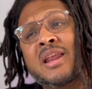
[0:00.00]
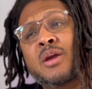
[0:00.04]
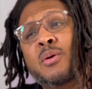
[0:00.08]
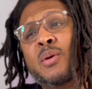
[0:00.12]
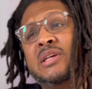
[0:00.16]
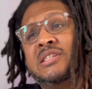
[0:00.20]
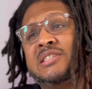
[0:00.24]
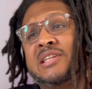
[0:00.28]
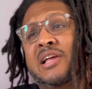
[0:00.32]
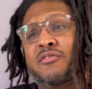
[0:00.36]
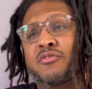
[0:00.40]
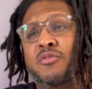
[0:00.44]

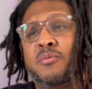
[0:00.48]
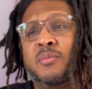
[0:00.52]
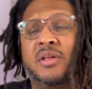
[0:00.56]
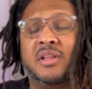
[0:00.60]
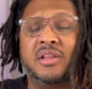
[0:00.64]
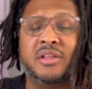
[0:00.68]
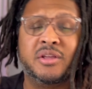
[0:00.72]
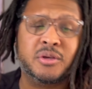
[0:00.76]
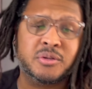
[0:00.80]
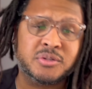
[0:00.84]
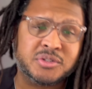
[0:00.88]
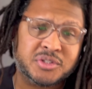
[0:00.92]
Anyways, La
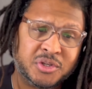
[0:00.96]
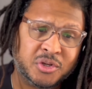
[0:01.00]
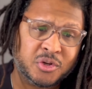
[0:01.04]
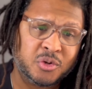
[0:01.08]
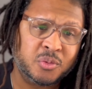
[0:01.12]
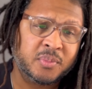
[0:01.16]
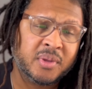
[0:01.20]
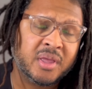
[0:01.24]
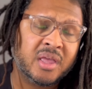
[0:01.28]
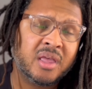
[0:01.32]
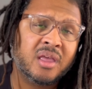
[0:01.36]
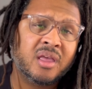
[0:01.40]
Familia
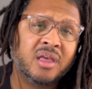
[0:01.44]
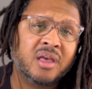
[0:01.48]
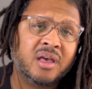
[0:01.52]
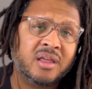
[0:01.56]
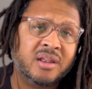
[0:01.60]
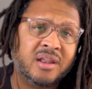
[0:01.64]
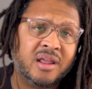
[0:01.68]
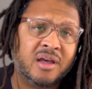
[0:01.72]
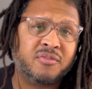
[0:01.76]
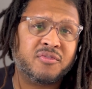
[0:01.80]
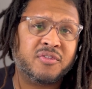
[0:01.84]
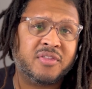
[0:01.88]
YouTube,
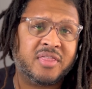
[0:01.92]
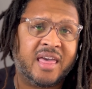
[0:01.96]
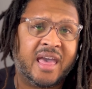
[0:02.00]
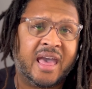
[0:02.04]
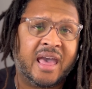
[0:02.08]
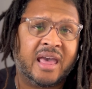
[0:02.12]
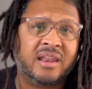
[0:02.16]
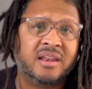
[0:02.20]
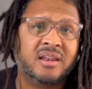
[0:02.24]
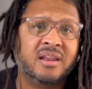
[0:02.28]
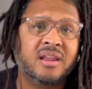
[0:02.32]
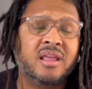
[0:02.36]
enough of
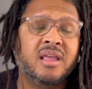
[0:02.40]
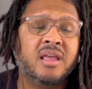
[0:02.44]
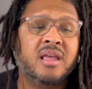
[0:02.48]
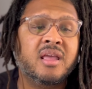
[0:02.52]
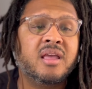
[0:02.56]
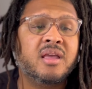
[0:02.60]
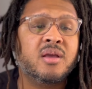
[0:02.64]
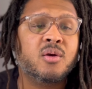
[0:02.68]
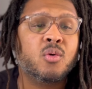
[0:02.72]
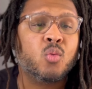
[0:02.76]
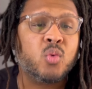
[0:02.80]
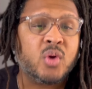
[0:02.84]
that.
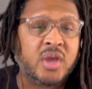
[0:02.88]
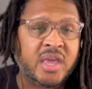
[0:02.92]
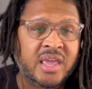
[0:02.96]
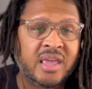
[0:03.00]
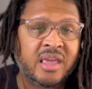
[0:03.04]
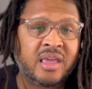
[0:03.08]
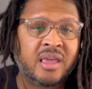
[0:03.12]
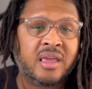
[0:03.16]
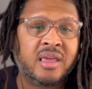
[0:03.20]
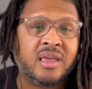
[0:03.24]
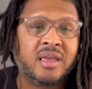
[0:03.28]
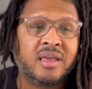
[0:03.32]

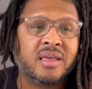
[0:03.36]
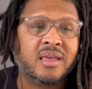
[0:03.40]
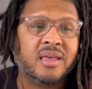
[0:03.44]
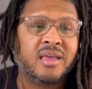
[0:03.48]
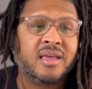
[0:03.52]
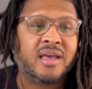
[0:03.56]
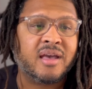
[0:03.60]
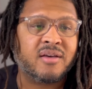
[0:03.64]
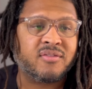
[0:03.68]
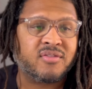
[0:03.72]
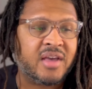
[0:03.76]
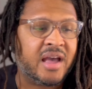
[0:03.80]
We
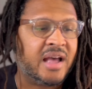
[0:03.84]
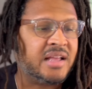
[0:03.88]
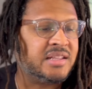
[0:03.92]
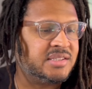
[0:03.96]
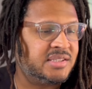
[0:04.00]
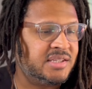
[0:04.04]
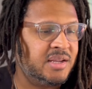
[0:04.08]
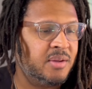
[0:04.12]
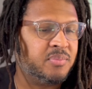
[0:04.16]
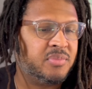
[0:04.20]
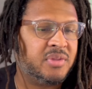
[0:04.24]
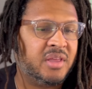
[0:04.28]
have got
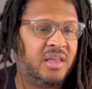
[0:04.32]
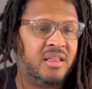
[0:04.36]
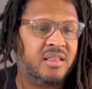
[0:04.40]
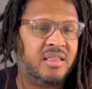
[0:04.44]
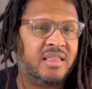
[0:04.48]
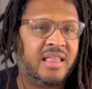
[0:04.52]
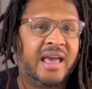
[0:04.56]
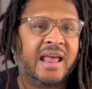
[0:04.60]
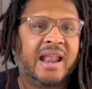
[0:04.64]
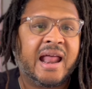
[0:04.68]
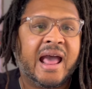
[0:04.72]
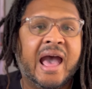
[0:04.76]
something
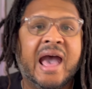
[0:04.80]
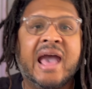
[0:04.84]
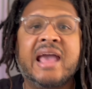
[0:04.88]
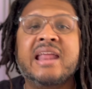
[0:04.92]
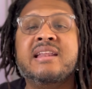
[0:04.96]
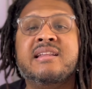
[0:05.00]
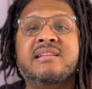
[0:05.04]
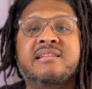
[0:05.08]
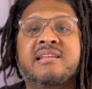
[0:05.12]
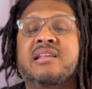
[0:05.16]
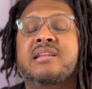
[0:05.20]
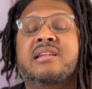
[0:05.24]
that I
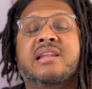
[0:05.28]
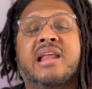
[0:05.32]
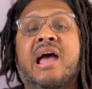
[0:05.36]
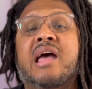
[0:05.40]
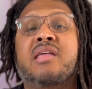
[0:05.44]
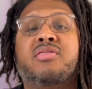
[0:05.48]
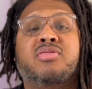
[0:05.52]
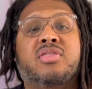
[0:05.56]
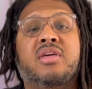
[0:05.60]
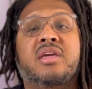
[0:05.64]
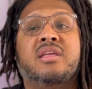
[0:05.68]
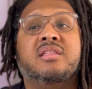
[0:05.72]
did
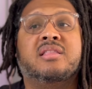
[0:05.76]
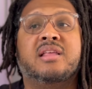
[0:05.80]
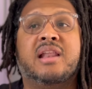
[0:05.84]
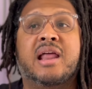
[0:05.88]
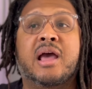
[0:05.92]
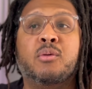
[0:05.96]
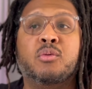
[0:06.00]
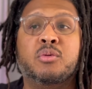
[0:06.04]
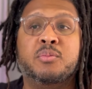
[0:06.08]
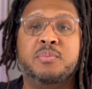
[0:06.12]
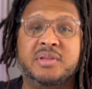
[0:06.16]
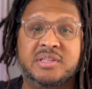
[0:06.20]
not think that
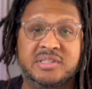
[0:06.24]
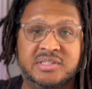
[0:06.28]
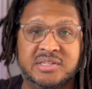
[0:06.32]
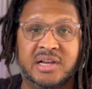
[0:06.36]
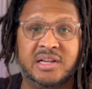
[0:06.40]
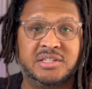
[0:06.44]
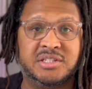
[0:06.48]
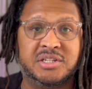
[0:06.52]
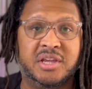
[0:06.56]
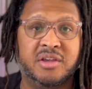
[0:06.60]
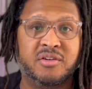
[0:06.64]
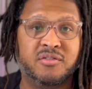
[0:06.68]
I would be
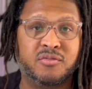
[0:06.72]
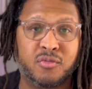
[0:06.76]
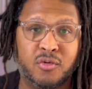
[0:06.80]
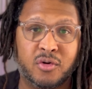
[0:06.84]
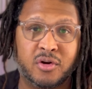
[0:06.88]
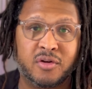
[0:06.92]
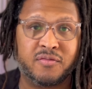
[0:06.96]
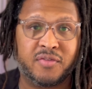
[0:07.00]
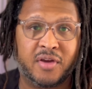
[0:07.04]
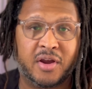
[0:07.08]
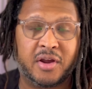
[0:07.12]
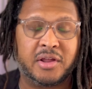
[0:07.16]
touching
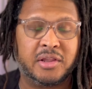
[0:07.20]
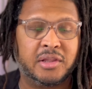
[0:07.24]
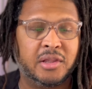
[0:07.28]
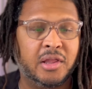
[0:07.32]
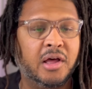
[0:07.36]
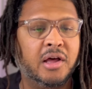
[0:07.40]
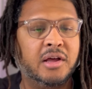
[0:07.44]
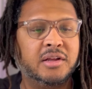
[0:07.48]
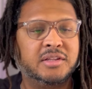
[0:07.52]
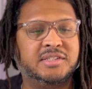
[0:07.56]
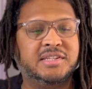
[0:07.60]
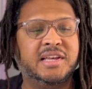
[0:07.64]
for a very
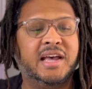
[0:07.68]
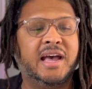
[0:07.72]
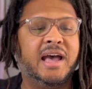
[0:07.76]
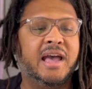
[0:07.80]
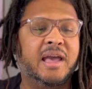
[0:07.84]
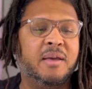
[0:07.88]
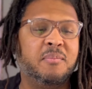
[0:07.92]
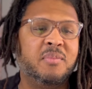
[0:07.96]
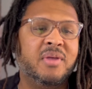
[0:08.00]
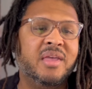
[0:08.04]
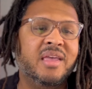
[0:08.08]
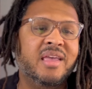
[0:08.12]
long
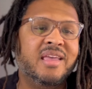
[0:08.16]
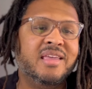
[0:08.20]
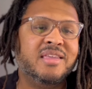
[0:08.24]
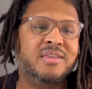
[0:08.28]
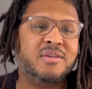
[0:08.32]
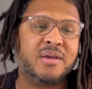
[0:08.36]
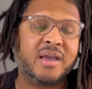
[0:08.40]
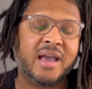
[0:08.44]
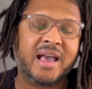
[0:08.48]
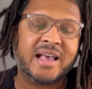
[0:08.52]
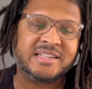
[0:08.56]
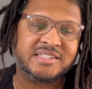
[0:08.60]
time.
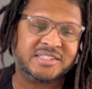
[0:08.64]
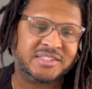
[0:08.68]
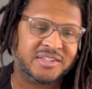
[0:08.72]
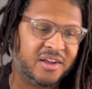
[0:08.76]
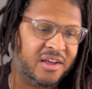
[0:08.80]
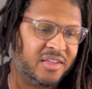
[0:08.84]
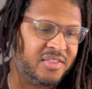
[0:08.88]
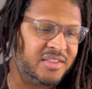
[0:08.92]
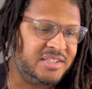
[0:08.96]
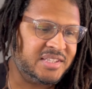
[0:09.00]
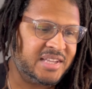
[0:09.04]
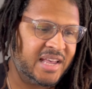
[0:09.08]
You guys
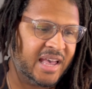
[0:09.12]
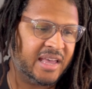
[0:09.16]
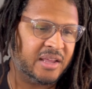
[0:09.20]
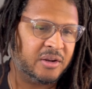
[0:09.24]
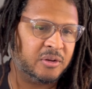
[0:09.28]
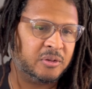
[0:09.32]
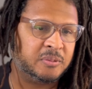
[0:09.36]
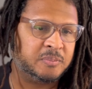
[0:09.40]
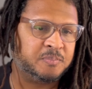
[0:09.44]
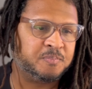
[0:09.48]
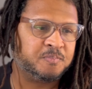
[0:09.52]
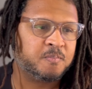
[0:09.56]
saw the
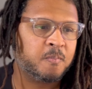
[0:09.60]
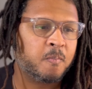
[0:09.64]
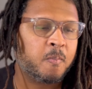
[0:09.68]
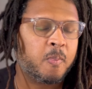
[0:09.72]
title.